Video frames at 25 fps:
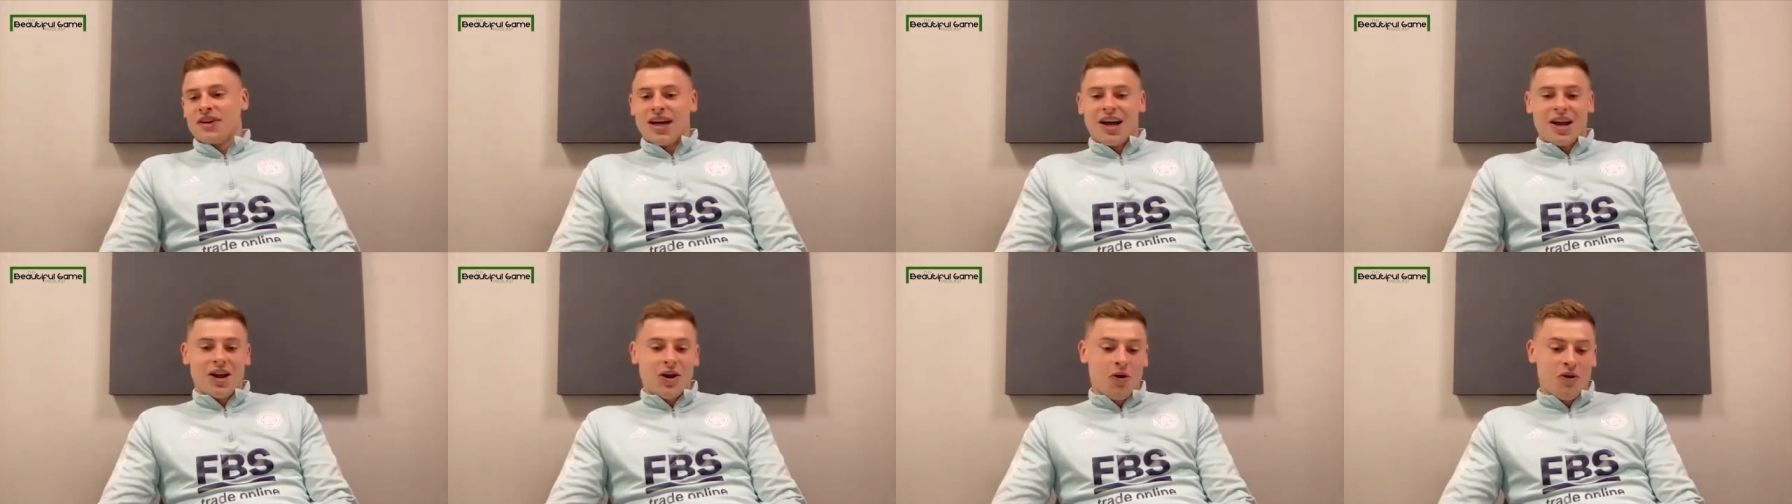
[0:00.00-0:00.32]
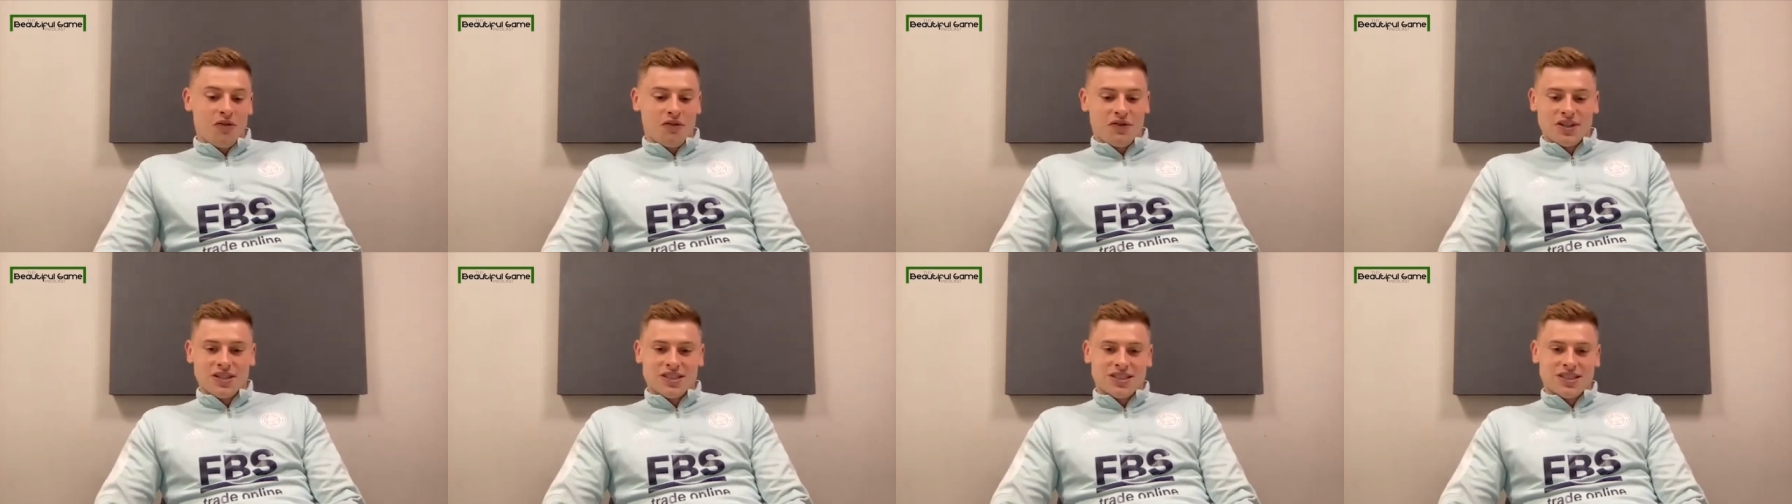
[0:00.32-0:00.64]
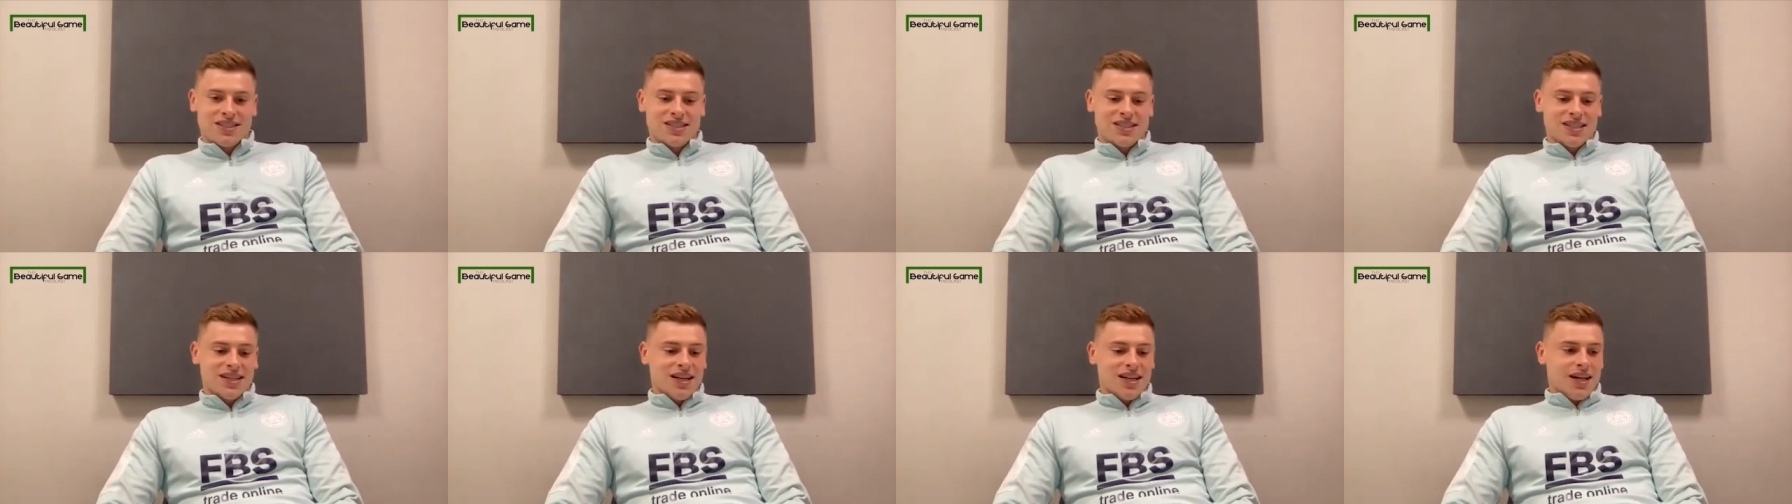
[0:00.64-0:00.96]
I think a lot of
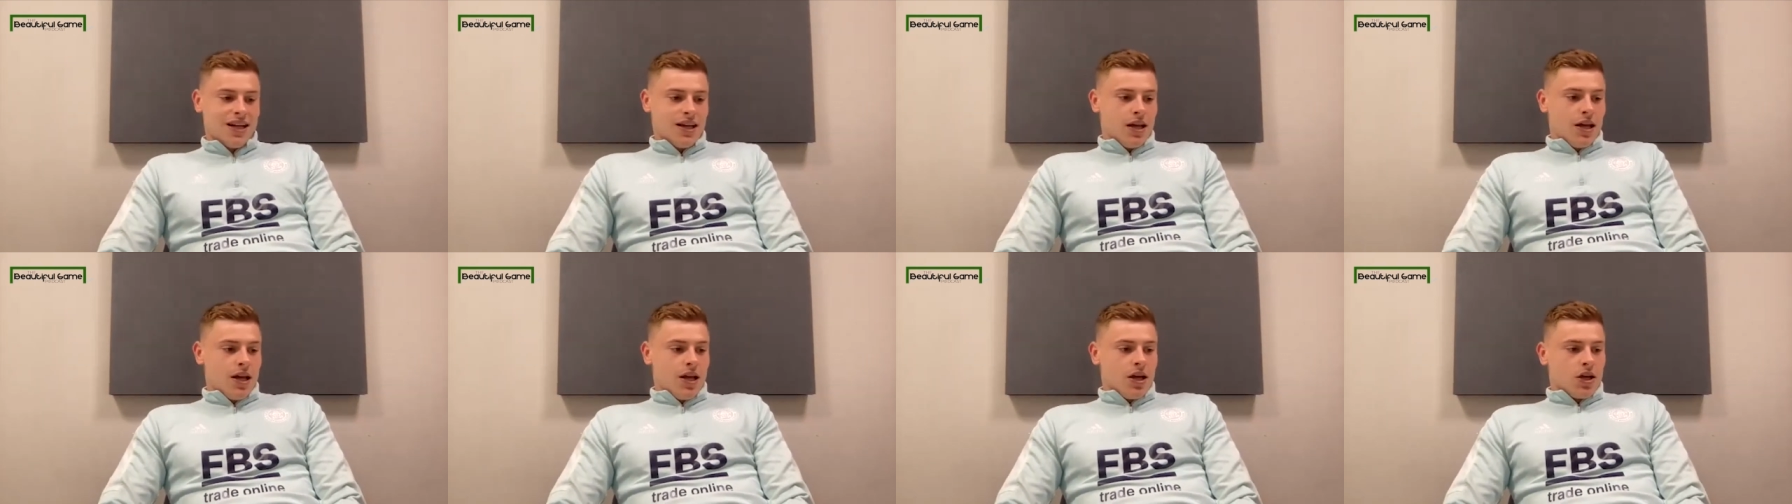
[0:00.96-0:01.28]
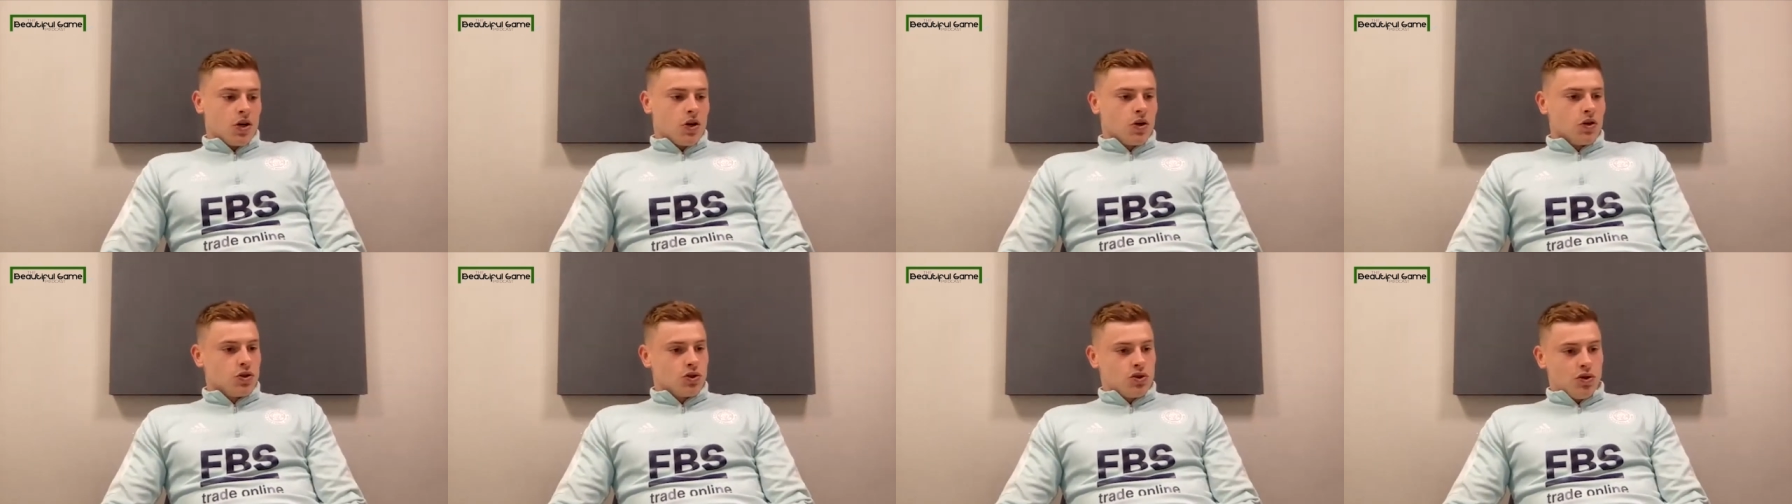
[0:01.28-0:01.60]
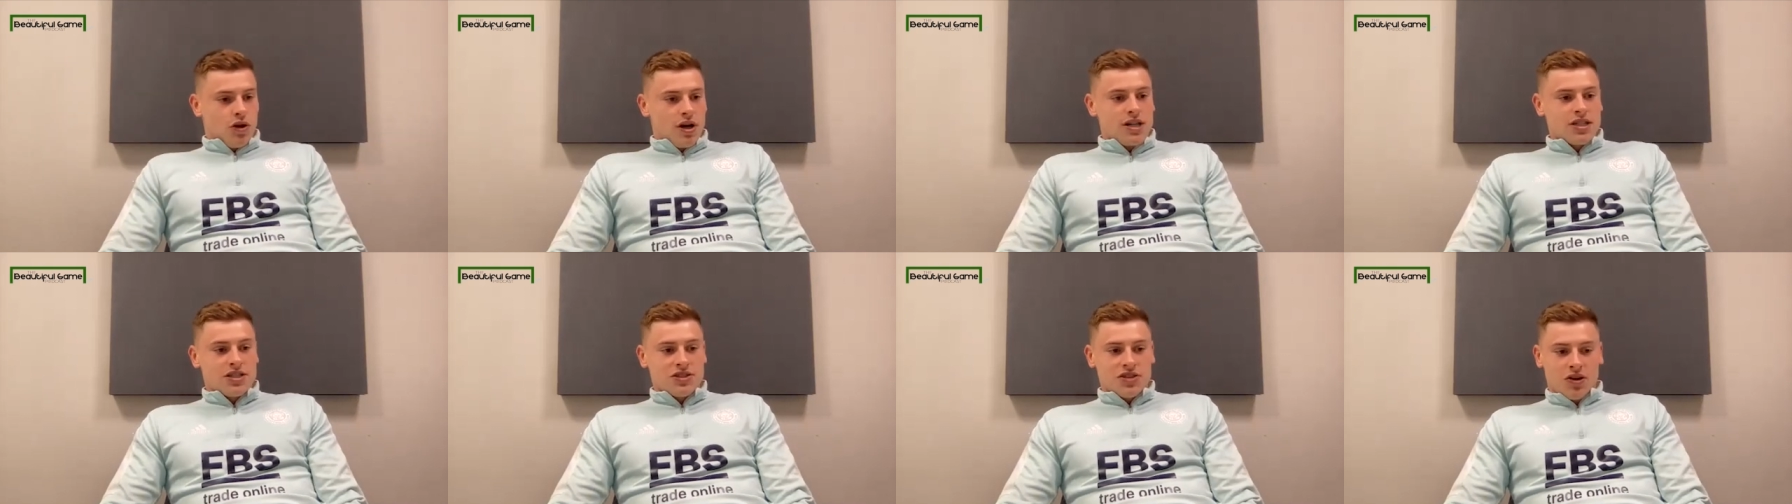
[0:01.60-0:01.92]
his
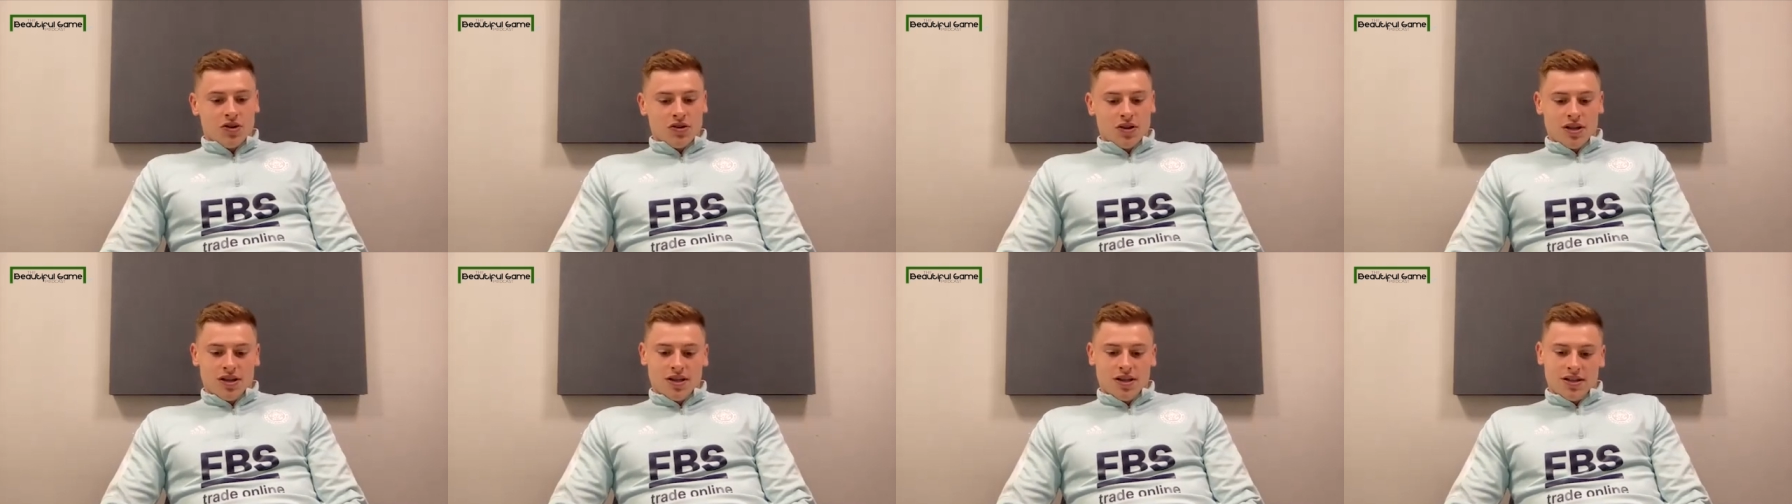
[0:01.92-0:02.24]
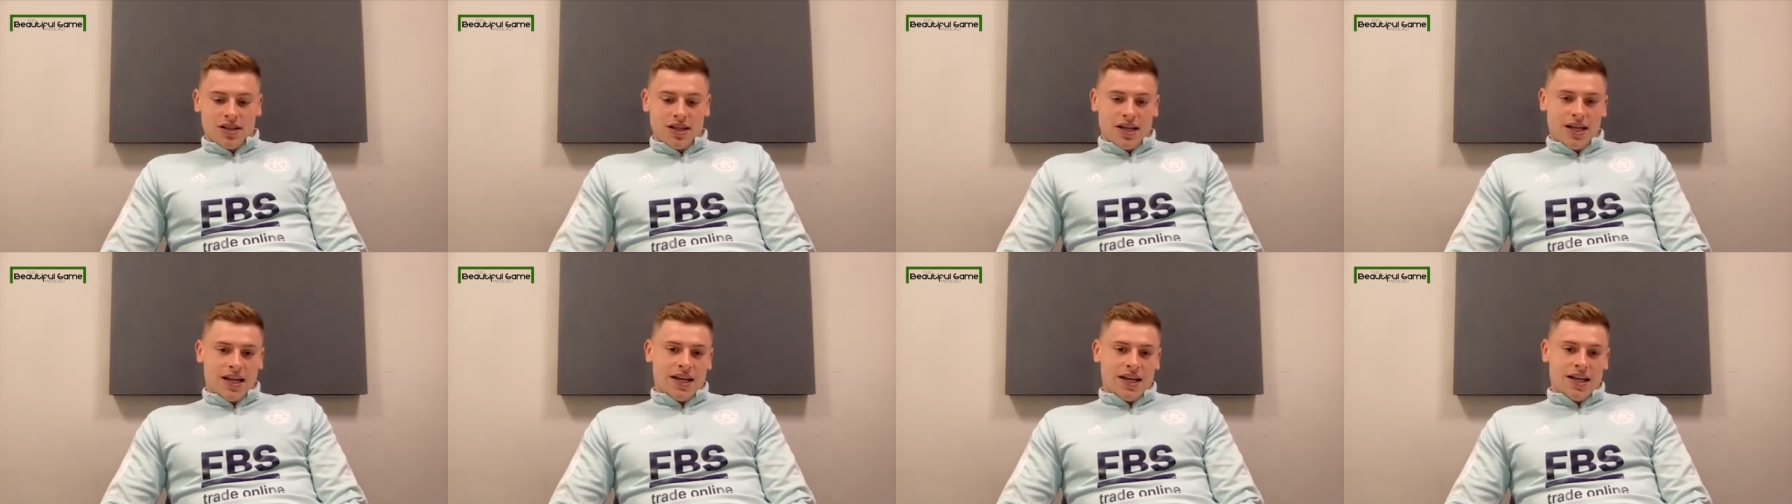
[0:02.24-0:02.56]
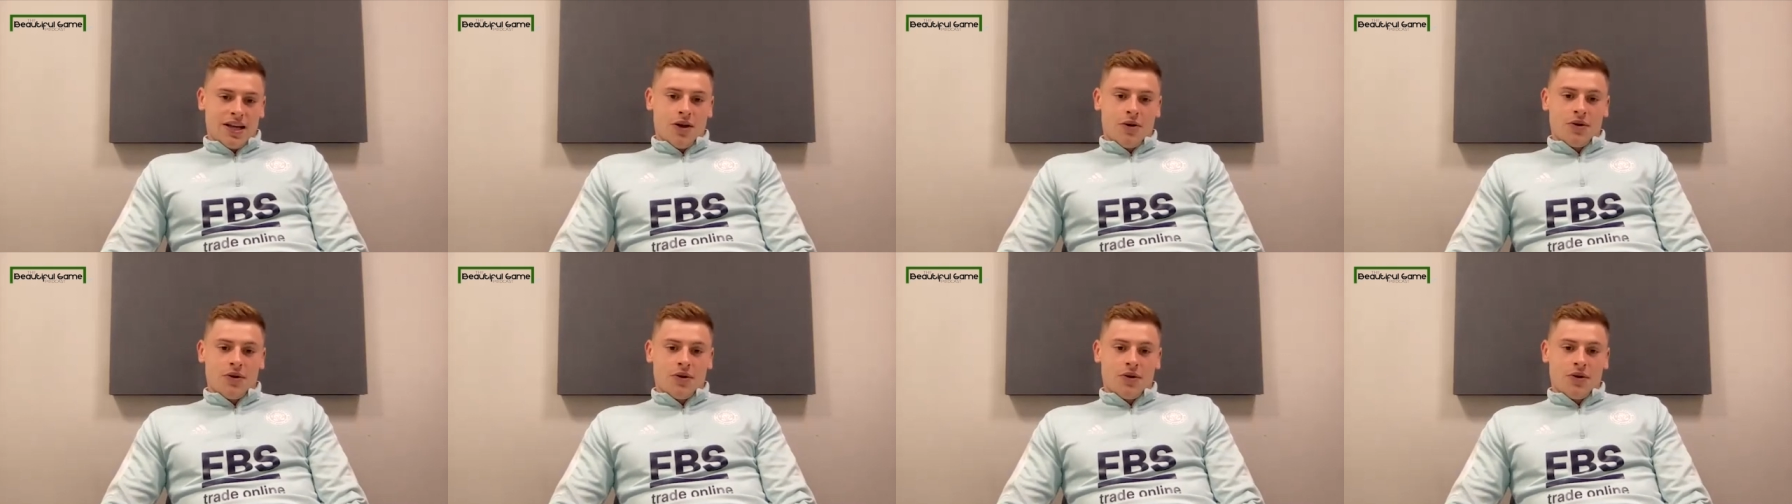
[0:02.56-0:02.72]
good traits are the